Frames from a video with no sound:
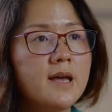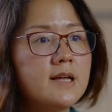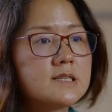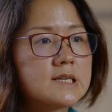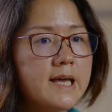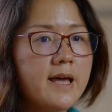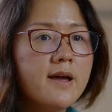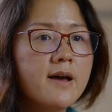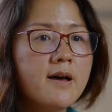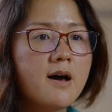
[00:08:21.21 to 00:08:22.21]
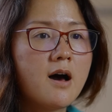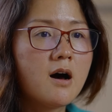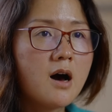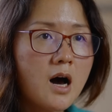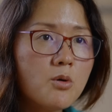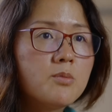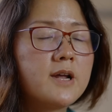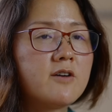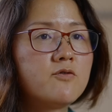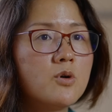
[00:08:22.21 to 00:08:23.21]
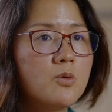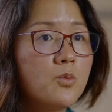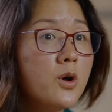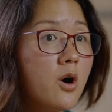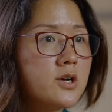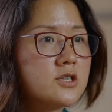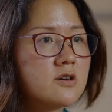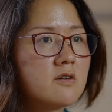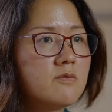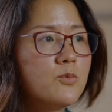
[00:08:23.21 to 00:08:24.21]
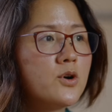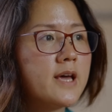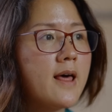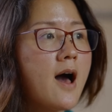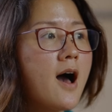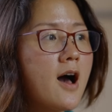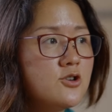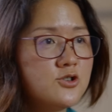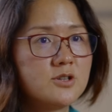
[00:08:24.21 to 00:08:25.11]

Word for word: And today on our platform, we already serve more than 100